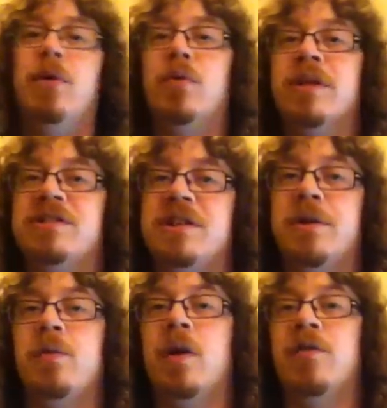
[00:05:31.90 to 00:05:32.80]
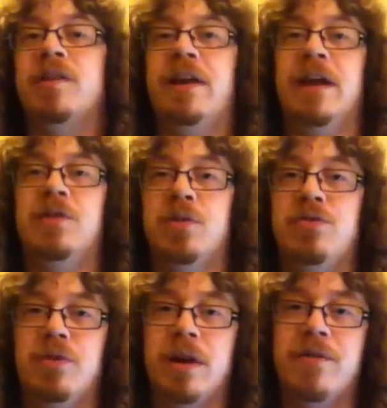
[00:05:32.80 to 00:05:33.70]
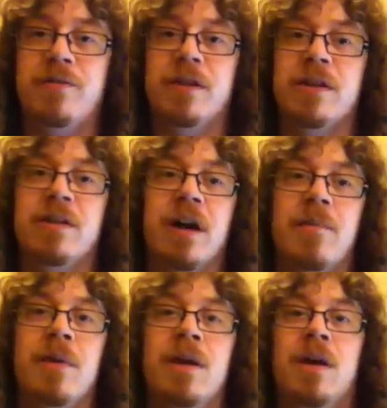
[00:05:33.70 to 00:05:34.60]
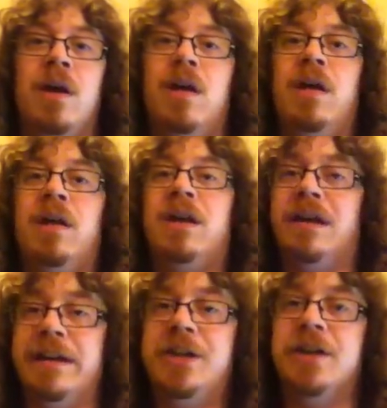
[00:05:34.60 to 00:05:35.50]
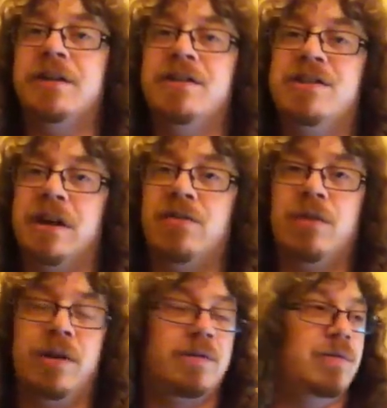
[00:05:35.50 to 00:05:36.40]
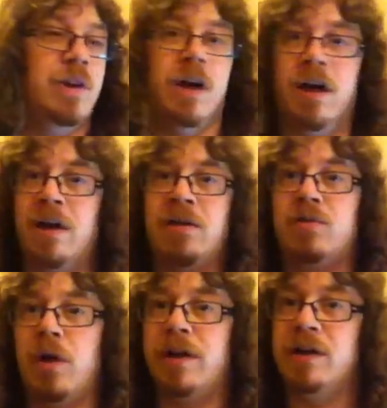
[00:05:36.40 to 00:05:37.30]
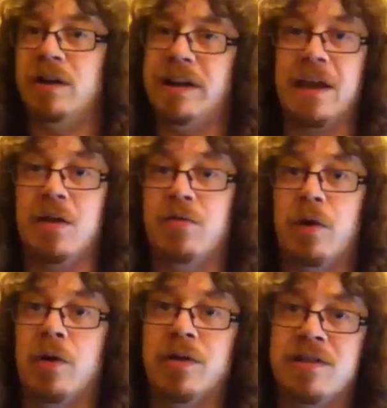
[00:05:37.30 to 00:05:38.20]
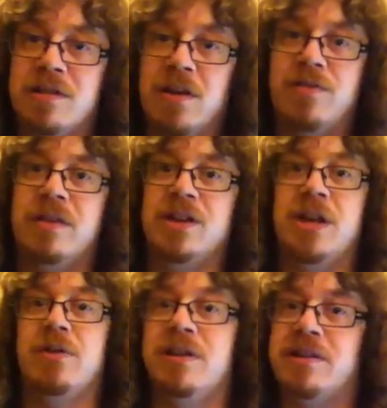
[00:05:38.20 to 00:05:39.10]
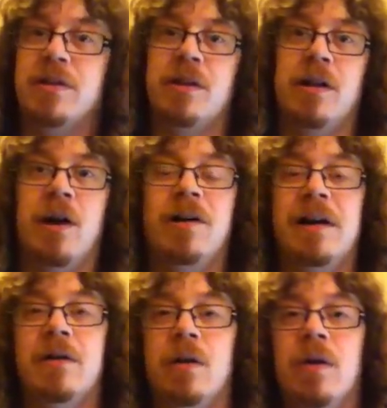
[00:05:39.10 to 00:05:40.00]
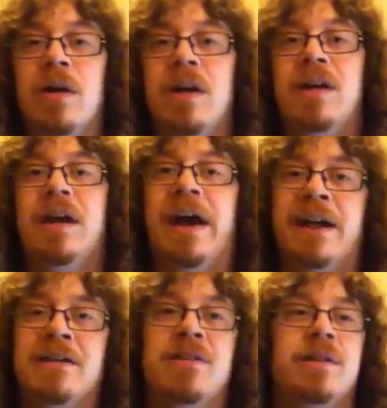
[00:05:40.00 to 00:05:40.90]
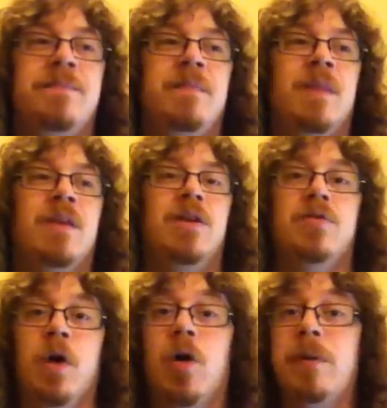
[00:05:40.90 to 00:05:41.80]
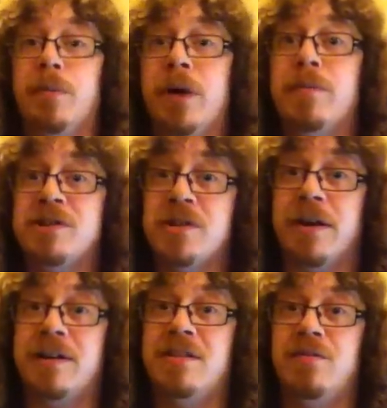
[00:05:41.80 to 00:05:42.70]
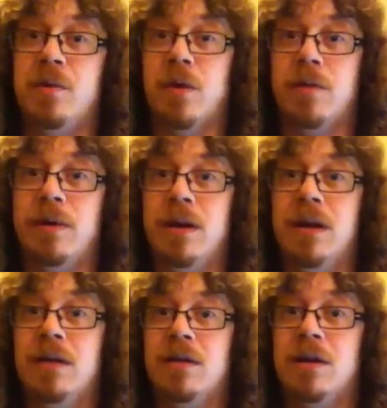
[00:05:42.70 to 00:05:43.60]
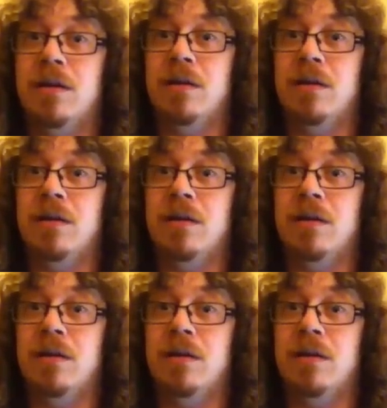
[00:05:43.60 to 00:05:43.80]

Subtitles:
pull the steering wheel over to get into a drift, and collisions and getting off road and stuff generally slow the car down a lot. And you've got to be pretty precise if you want to be